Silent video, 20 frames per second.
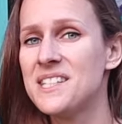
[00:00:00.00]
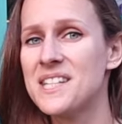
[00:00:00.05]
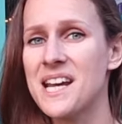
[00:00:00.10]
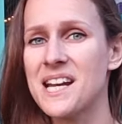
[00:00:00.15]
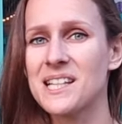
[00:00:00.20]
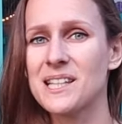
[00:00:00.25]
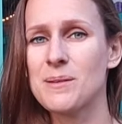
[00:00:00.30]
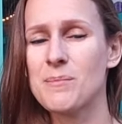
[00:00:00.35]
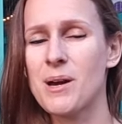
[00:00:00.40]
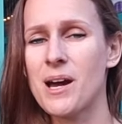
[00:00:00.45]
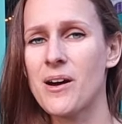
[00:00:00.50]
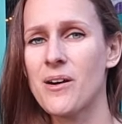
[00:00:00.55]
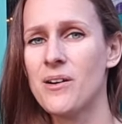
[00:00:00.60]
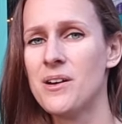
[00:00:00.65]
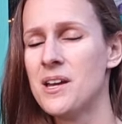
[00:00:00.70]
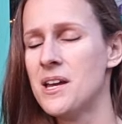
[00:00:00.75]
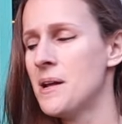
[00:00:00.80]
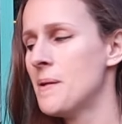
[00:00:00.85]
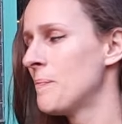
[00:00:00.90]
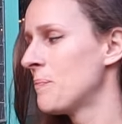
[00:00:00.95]
to take them
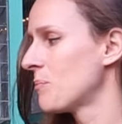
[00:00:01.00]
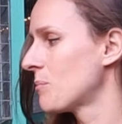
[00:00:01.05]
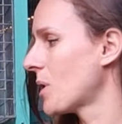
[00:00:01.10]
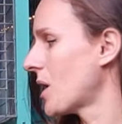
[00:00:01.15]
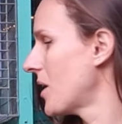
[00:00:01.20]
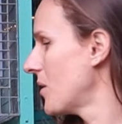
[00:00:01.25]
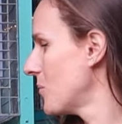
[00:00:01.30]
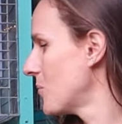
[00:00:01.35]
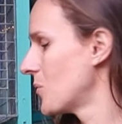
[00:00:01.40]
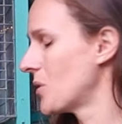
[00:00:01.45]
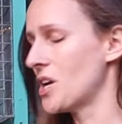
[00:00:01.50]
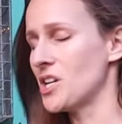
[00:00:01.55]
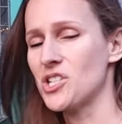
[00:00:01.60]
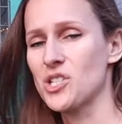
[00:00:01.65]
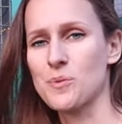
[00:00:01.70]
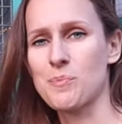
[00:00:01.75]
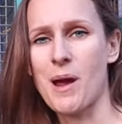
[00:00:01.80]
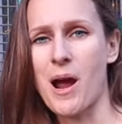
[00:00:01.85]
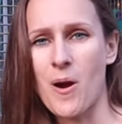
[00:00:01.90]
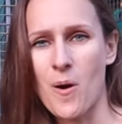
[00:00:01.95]
out, but when I
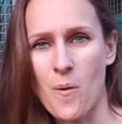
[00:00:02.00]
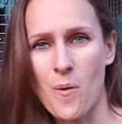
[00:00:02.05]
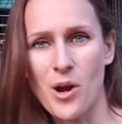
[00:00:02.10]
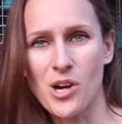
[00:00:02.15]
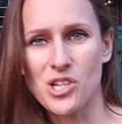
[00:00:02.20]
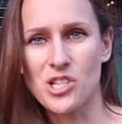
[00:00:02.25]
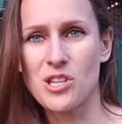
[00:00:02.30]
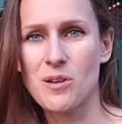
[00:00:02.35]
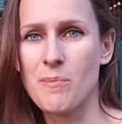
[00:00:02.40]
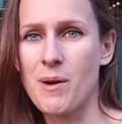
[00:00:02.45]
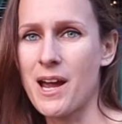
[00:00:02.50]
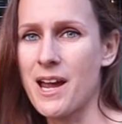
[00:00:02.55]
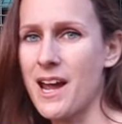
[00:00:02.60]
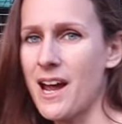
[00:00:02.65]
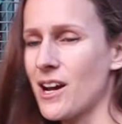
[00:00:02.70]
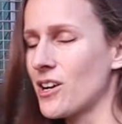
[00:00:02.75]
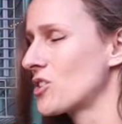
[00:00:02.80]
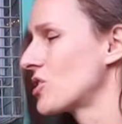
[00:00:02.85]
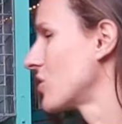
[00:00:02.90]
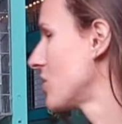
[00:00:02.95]
just power wash them, I
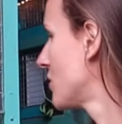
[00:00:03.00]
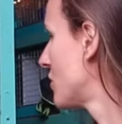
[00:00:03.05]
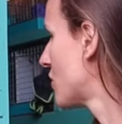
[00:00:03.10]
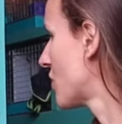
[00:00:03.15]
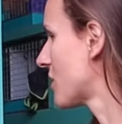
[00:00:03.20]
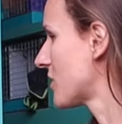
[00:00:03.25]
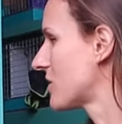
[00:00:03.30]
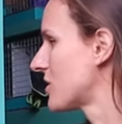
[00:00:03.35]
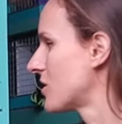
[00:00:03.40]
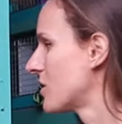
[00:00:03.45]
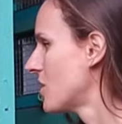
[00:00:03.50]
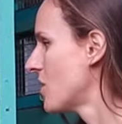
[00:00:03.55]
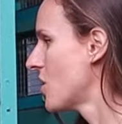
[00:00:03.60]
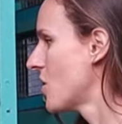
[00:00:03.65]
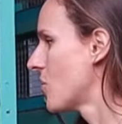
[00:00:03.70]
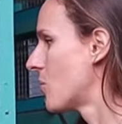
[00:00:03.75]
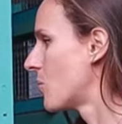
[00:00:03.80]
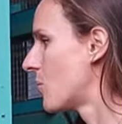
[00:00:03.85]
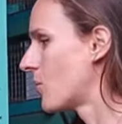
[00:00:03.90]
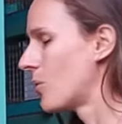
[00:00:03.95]
actually just
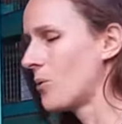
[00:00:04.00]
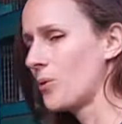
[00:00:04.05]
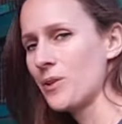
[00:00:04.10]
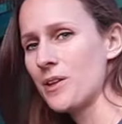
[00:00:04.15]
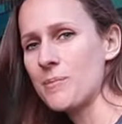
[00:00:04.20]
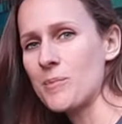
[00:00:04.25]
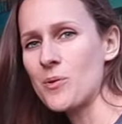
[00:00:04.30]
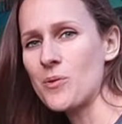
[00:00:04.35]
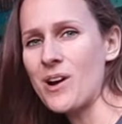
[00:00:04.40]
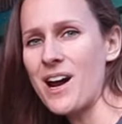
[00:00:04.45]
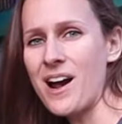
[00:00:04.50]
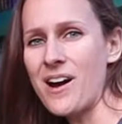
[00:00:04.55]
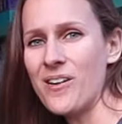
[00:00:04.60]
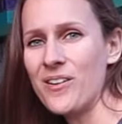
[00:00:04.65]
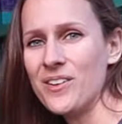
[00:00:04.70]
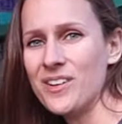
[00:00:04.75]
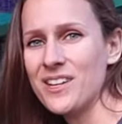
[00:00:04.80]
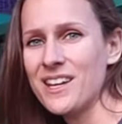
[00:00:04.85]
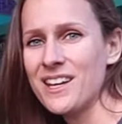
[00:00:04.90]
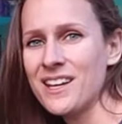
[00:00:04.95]
roll them
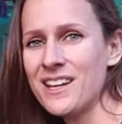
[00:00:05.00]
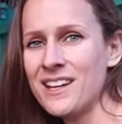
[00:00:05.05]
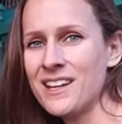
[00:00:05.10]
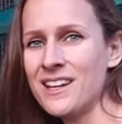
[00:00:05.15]
around